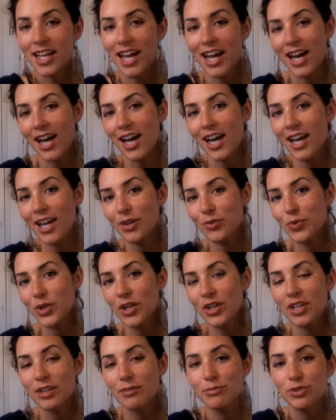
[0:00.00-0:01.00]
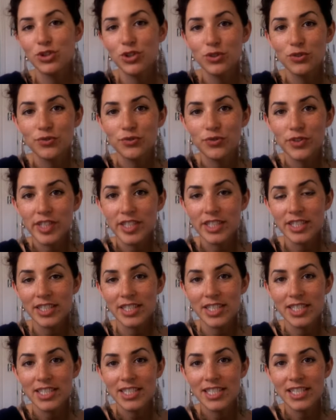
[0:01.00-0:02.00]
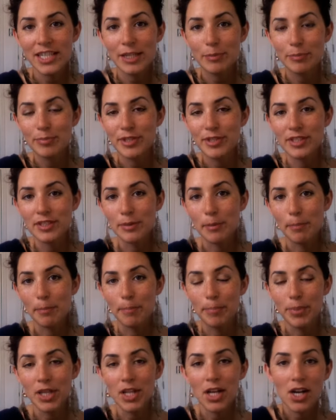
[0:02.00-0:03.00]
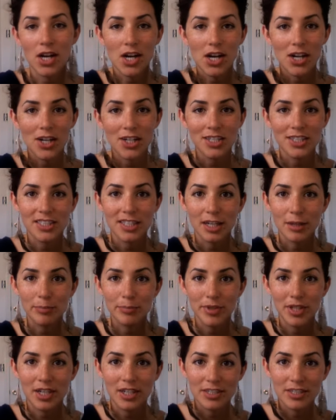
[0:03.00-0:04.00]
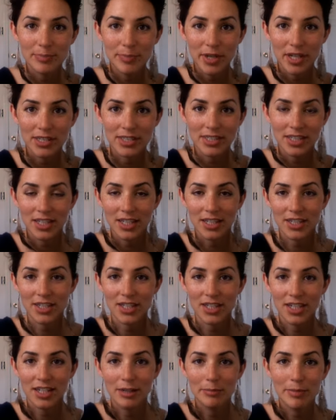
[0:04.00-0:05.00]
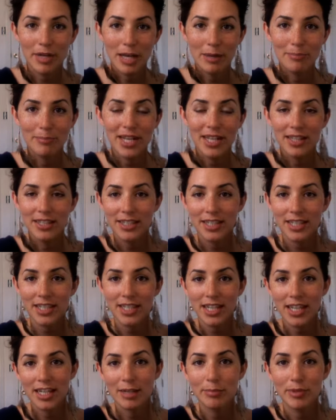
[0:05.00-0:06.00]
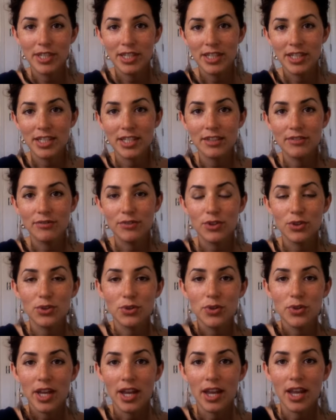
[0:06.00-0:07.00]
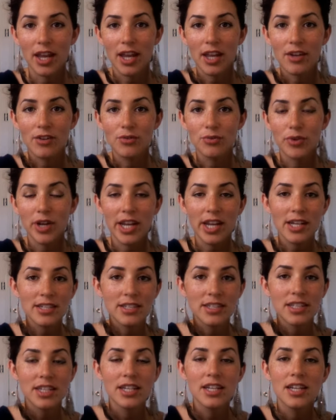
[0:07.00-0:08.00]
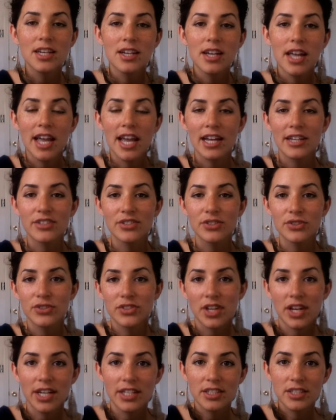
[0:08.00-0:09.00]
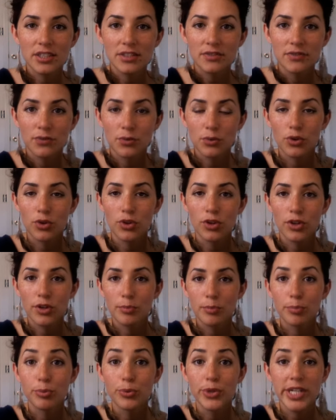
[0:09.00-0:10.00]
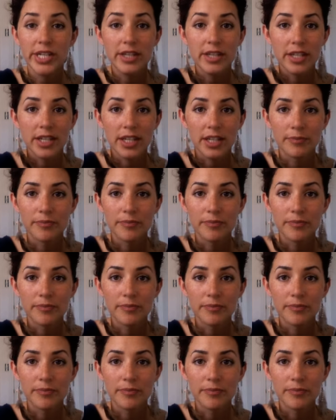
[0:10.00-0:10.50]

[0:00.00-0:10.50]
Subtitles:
Hi, welcome to Free Singing Tips blog.blogspot.com. I'm Melody and I'm going to give you a great exercise for breathing.